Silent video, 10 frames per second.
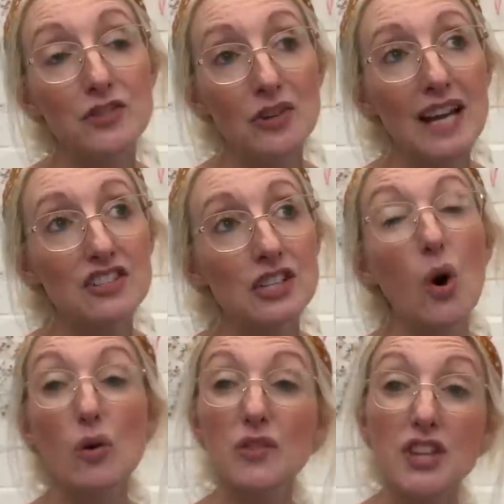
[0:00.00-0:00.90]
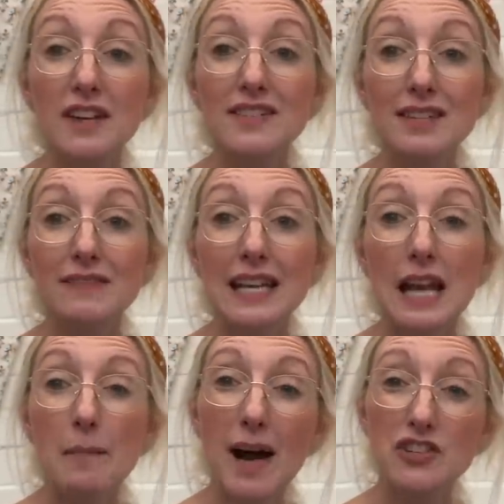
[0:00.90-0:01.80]
stretch. Or alternatively, I
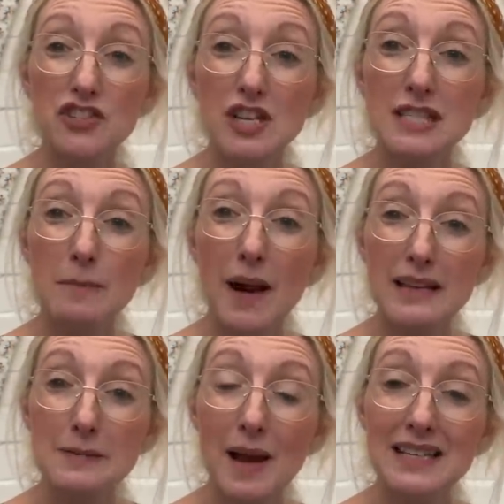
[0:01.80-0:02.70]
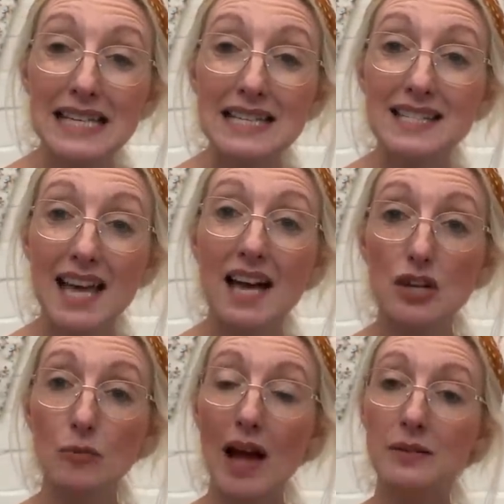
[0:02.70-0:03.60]
might just use a bias binding instead
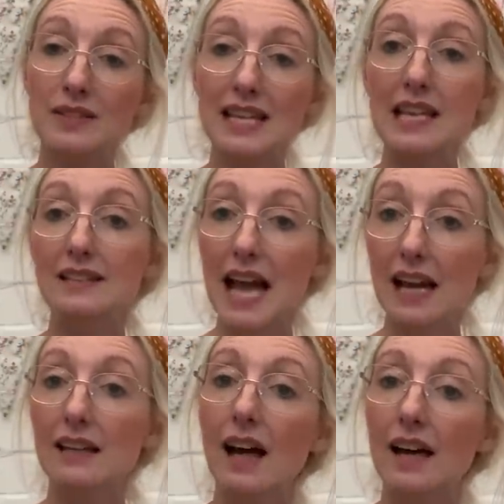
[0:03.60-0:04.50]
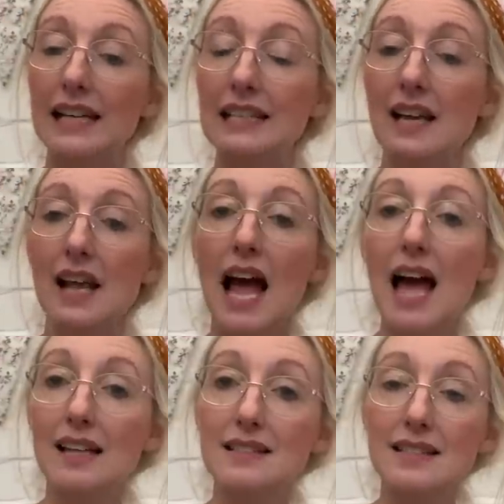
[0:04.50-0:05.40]
around the neckline
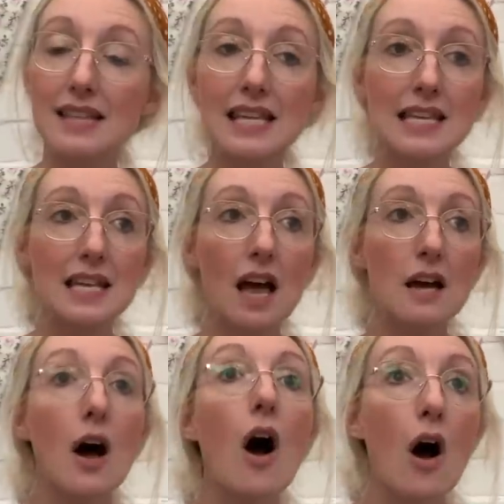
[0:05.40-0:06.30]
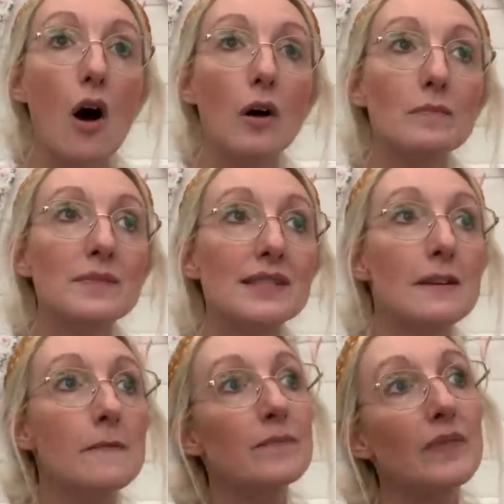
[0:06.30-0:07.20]
and the arms.
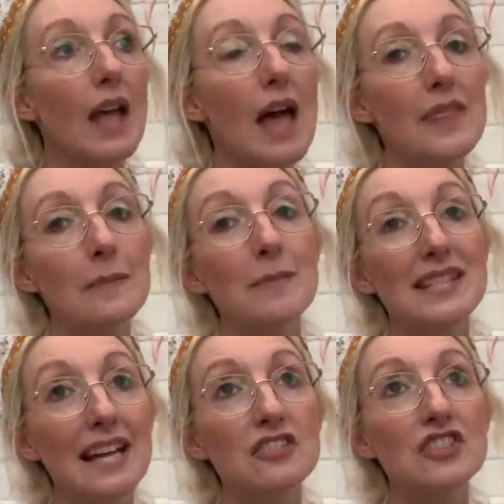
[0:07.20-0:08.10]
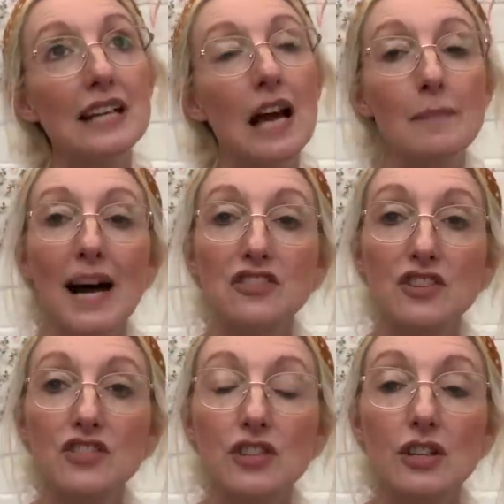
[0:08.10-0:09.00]
And then potentially I might
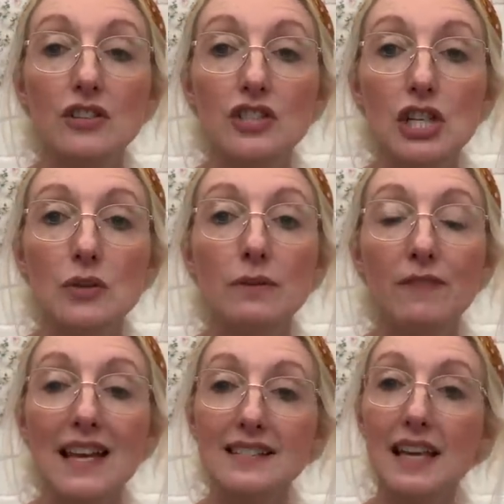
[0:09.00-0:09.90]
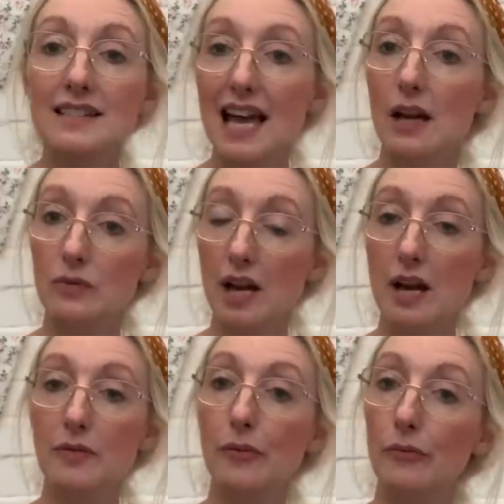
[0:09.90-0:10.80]
just do the facing down
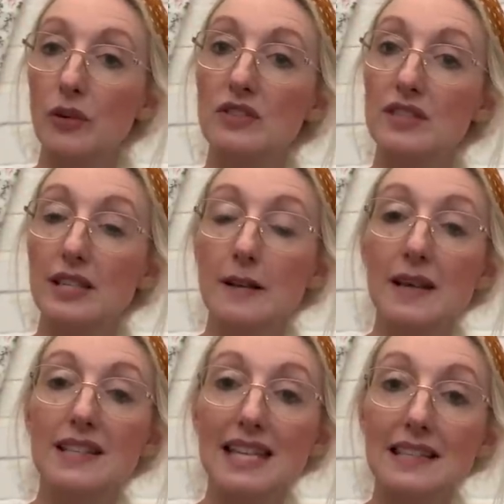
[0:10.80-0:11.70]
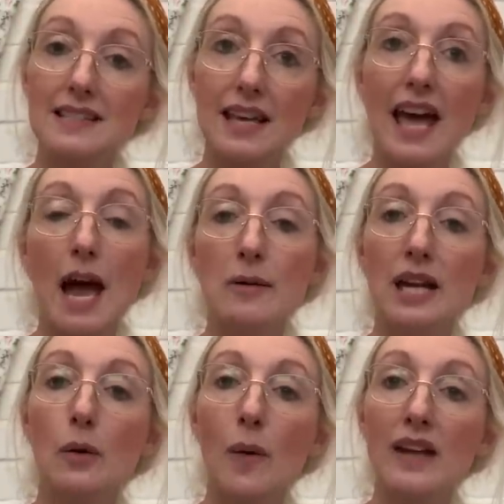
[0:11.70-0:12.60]
the front centre
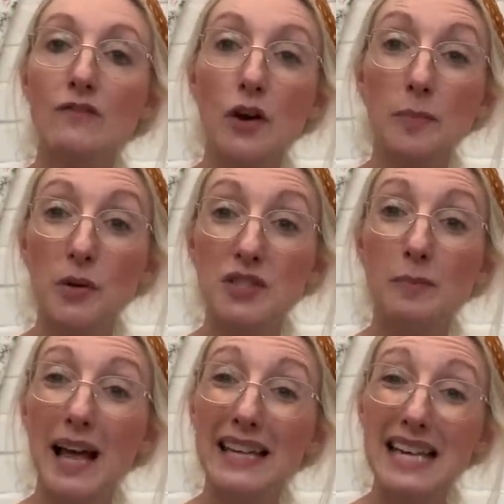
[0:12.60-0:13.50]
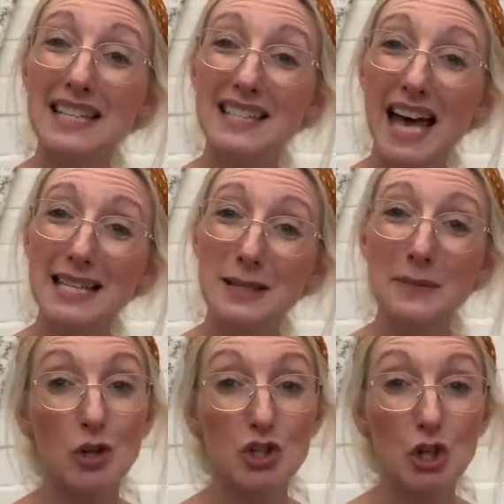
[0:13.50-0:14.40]
area where you've got the button placket instead.
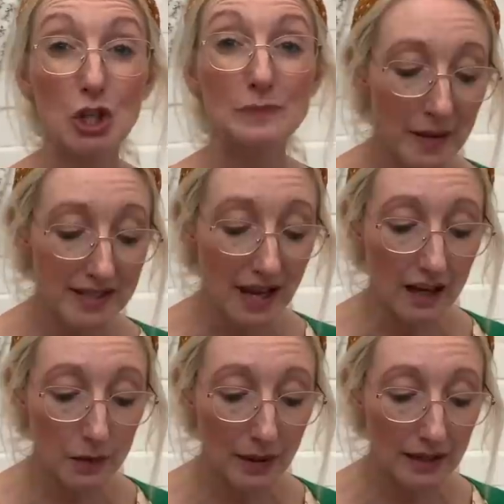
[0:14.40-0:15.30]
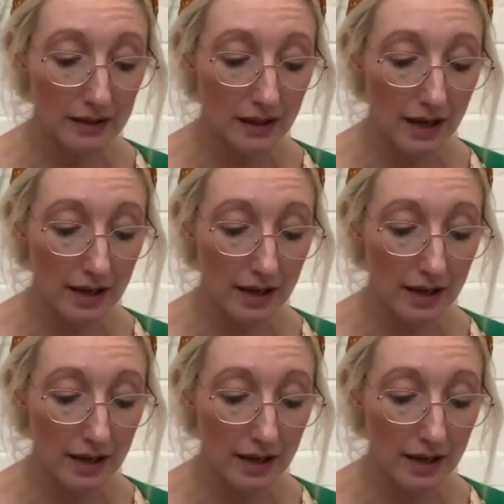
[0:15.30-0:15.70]
Not sure, but I will